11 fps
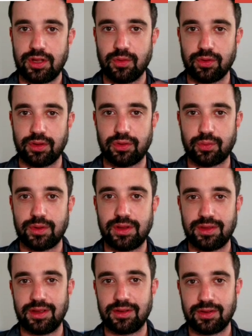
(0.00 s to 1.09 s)
Here are the 3
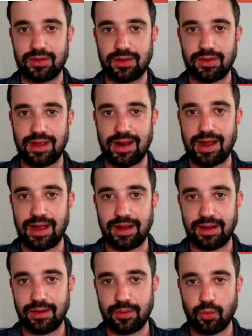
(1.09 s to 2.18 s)
things that
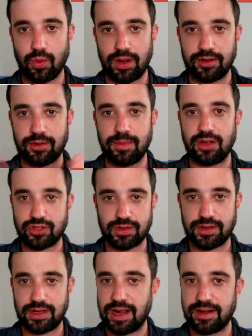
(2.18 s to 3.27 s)
I wanted to make sure
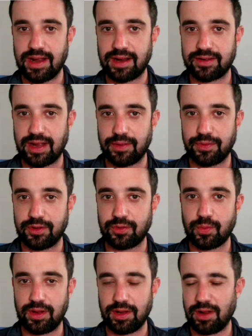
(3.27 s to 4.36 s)
that I knocked out this
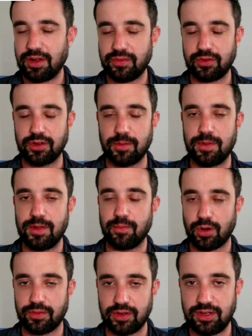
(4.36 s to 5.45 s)
week. And I'll give a little bit
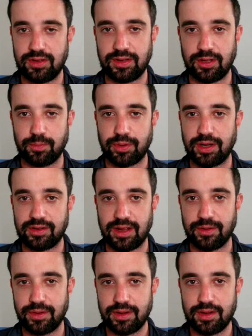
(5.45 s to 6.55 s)
more of a detailed
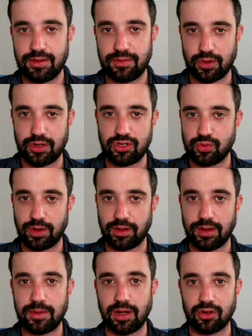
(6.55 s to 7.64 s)
breakdown for each one of
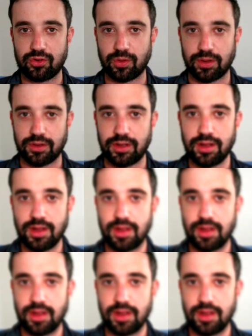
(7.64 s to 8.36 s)
them here shortly.